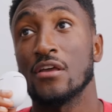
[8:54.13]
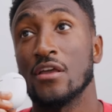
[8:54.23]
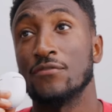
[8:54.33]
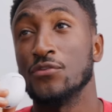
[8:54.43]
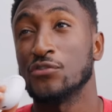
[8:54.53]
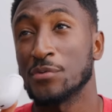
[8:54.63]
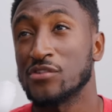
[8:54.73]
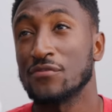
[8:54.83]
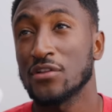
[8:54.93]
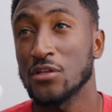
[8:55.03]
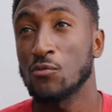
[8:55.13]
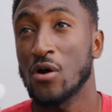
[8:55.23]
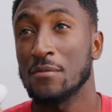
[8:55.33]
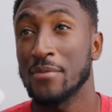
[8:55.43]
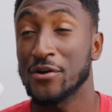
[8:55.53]
if you specifically
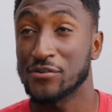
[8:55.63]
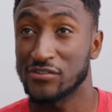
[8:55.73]
want better